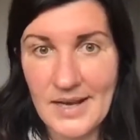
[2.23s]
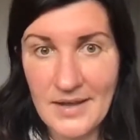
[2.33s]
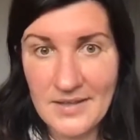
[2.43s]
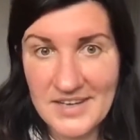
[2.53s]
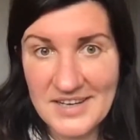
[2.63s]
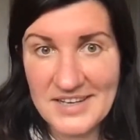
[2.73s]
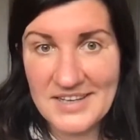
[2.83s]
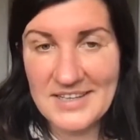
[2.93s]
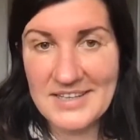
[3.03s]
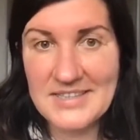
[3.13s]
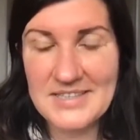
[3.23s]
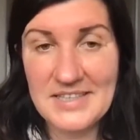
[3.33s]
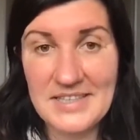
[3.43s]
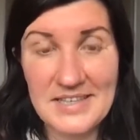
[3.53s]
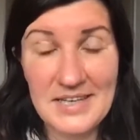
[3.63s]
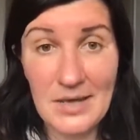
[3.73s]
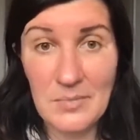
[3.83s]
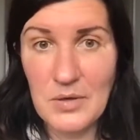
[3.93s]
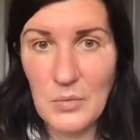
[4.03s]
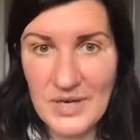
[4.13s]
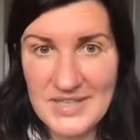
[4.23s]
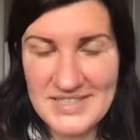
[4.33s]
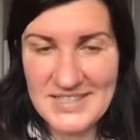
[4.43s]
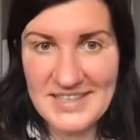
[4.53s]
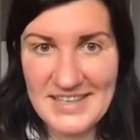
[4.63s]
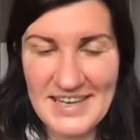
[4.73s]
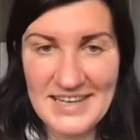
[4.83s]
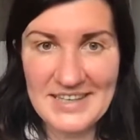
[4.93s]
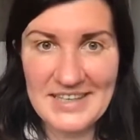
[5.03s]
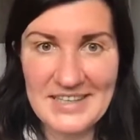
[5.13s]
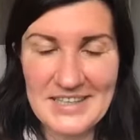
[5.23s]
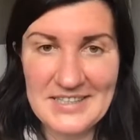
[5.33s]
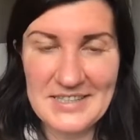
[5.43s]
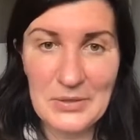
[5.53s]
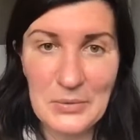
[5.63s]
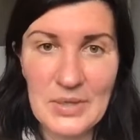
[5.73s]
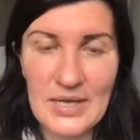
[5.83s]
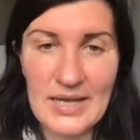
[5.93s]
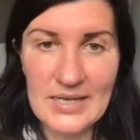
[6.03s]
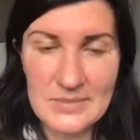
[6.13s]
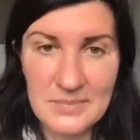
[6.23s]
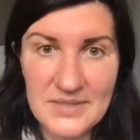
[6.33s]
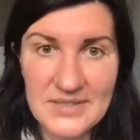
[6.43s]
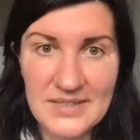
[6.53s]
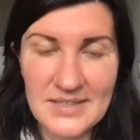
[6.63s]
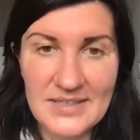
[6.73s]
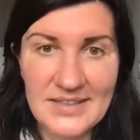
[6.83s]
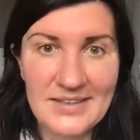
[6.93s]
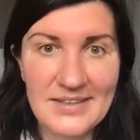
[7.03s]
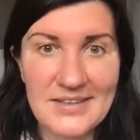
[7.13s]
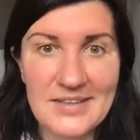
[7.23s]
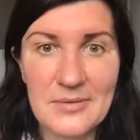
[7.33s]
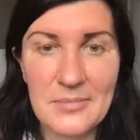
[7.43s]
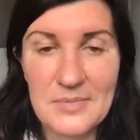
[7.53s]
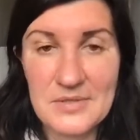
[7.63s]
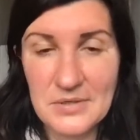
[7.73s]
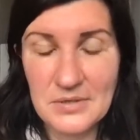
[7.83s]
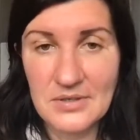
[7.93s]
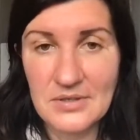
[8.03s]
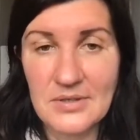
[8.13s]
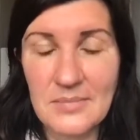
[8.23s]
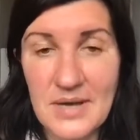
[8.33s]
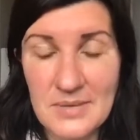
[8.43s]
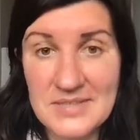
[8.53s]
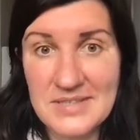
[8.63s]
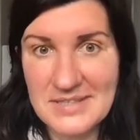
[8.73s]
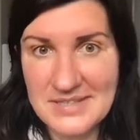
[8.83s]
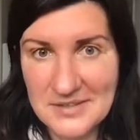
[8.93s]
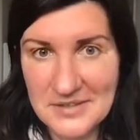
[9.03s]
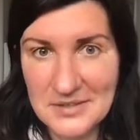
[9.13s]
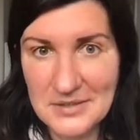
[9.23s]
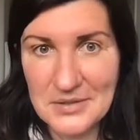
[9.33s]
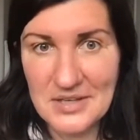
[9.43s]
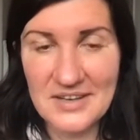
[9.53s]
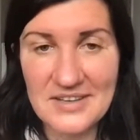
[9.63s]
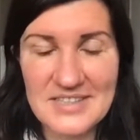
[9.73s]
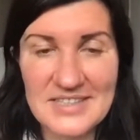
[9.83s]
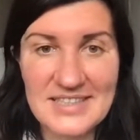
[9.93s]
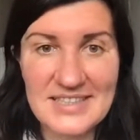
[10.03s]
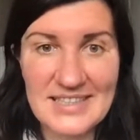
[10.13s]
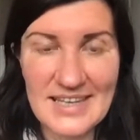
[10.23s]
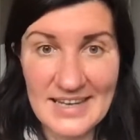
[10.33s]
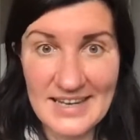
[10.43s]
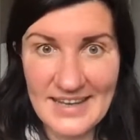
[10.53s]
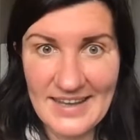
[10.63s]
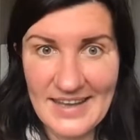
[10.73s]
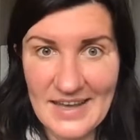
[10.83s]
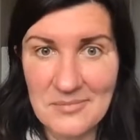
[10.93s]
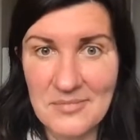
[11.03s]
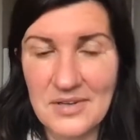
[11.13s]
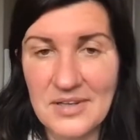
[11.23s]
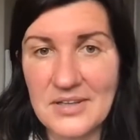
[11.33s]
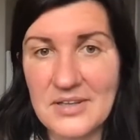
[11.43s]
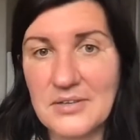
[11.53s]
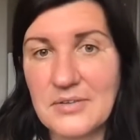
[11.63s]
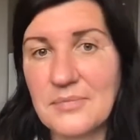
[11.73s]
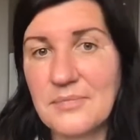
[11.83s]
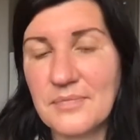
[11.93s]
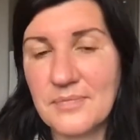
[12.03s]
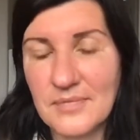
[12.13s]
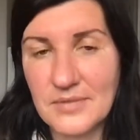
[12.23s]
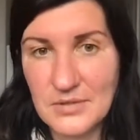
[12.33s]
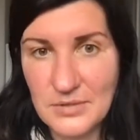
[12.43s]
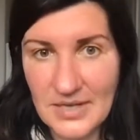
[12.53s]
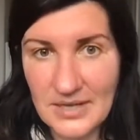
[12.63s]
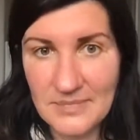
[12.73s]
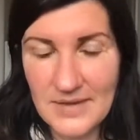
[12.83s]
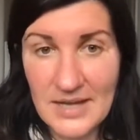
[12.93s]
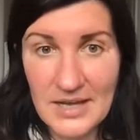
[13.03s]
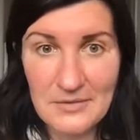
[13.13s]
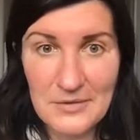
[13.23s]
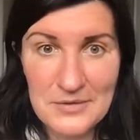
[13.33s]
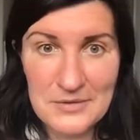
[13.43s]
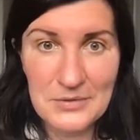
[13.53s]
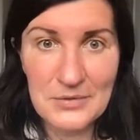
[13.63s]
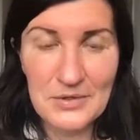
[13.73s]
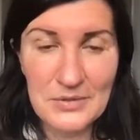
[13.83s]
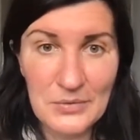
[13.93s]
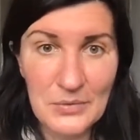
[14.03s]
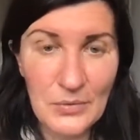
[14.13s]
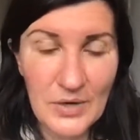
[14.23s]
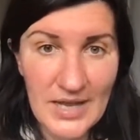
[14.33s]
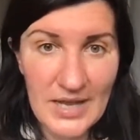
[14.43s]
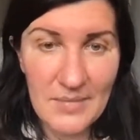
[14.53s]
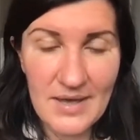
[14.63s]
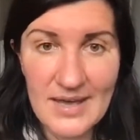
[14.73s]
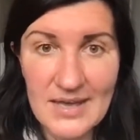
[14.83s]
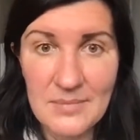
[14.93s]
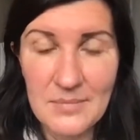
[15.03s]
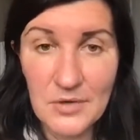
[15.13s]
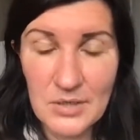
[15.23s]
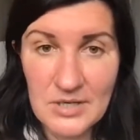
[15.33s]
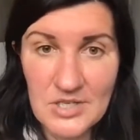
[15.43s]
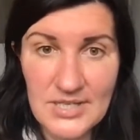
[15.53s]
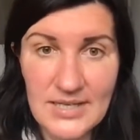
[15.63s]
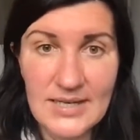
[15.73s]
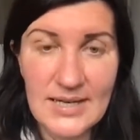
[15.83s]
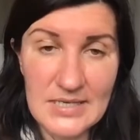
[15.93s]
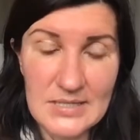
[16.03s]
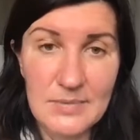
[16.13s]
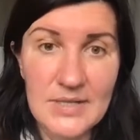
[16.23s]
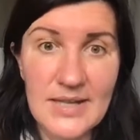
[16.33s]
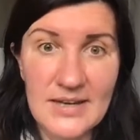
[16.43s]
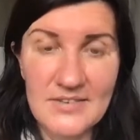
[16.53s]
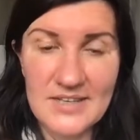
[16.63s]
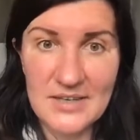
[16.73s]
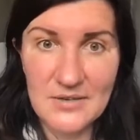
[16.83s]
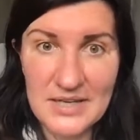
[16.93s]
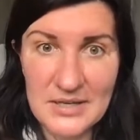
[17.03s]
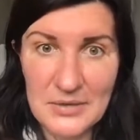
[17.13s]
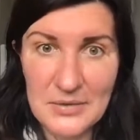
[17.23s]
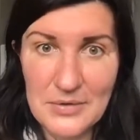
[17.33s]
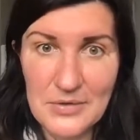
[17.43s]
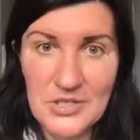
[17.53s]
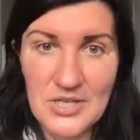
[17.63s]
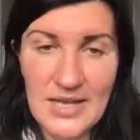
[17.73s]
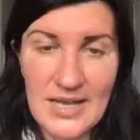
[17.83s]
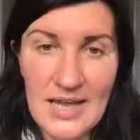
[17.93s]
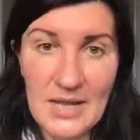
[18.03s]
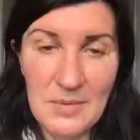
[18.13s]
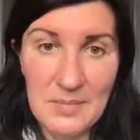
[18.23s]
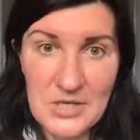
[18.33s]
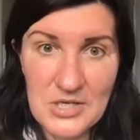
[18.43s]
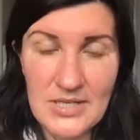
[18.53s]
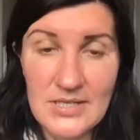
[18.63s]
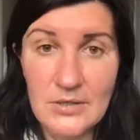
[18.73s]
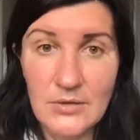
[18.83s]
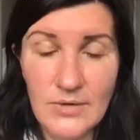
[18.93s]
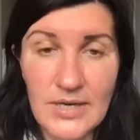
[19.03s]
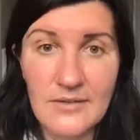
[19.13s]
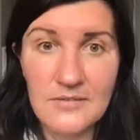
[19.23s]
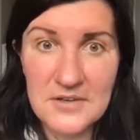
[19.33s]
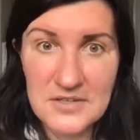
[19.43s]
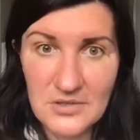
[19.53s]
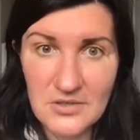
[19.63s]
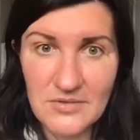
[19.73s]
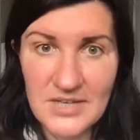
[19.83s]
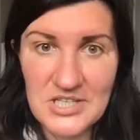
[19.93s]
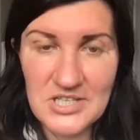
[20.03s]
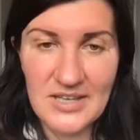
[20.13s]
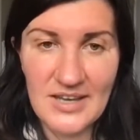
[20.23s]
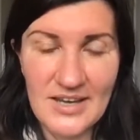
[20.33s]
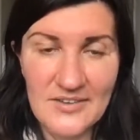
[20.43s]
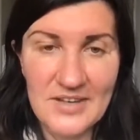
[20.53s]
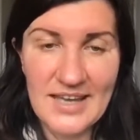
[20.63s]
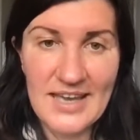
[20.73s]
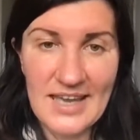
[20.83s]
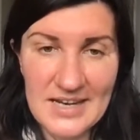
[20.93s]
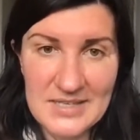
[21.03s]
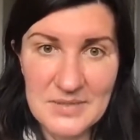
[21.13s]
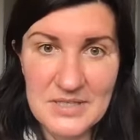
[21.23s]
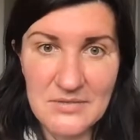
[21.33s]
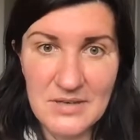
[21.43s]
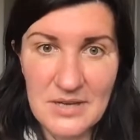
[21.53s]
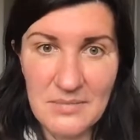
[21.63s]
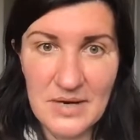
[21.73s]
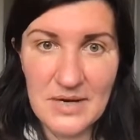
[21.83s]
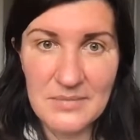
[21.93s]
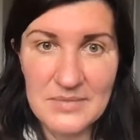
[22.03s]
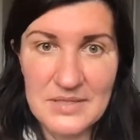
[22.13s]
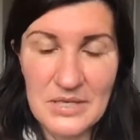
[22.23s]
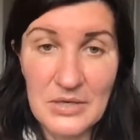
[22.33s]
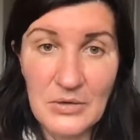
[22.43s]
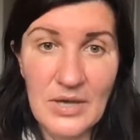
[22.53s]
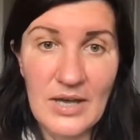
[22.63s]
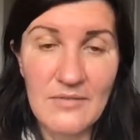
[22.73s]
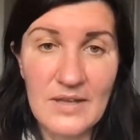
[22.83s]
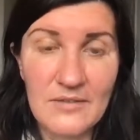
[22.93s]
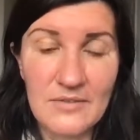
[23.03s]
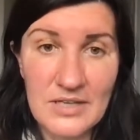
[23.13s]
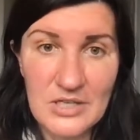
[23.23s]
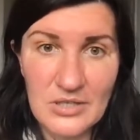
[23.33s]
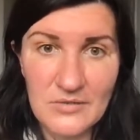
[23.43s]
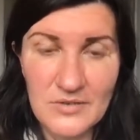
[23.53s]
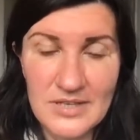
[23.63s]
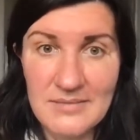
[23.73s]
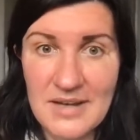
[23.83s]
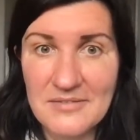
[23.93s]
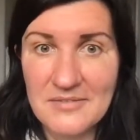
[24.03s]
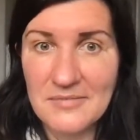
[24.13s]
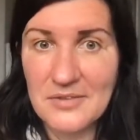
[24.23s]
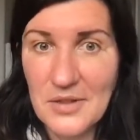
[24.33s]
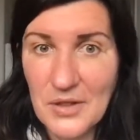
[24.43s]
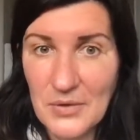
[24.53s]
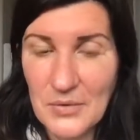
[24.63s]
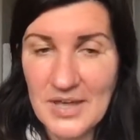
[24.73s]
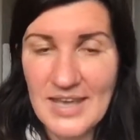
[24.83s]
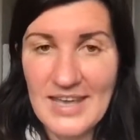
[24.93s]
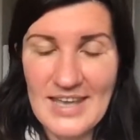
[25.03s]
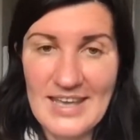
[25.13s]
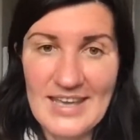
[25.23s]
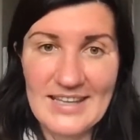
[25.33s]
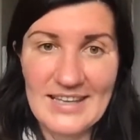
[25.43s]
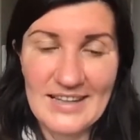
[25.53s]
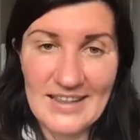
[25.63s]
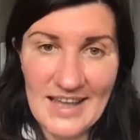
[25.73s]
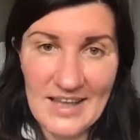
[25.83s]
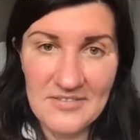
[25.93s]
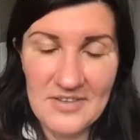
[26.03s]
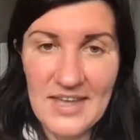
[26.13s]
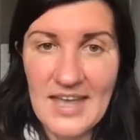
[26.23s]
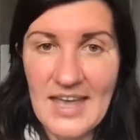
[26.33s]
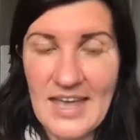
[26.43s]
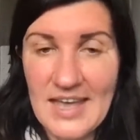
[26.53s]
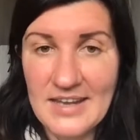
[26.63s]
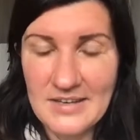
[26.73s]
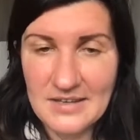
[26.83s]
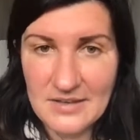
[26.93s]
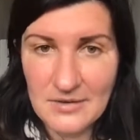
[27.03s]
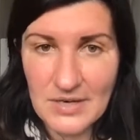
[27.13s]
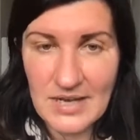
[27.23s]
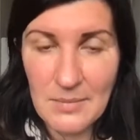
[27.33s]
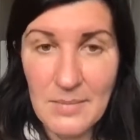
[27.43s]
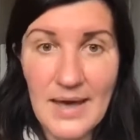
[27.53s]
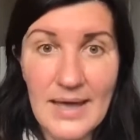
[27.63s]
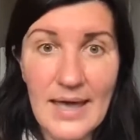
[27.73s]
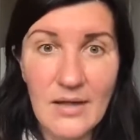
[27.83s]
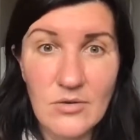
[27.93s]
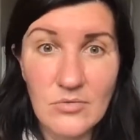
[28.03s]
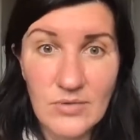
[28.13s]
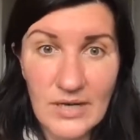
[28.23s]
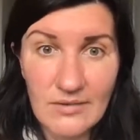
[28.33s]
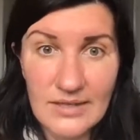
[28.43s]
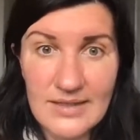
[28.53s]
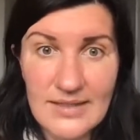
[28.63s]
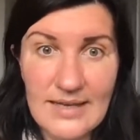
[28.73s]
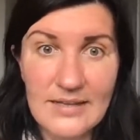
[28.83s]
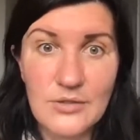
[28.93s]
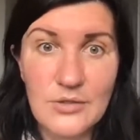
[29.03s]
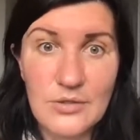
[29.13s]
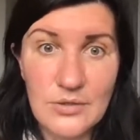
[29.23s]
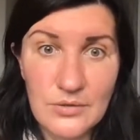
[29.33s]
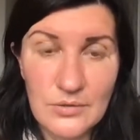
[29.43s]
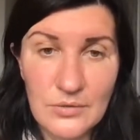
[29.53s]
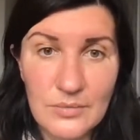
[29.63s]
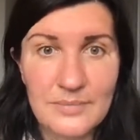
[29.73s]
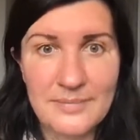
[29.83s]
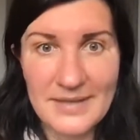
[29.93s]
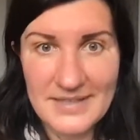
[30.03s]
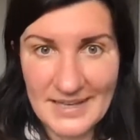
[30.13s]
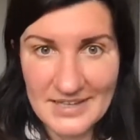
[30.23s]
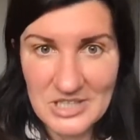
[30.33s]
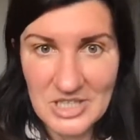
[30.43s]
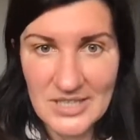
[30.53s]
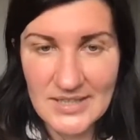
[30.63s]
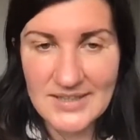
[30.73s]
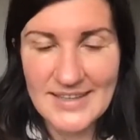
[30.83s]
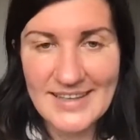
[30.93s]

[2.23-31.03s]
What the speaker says: Hi there, it's Happy Wednesday, and it is our expert mom's circle at 9 a.m. Today. And for those who do not know who I am Maryna Marchuk, expert life and career coach. And my mission is to create the first generation of expert career moms who have their financial freedom and flow in life and career by unraveling their true potential.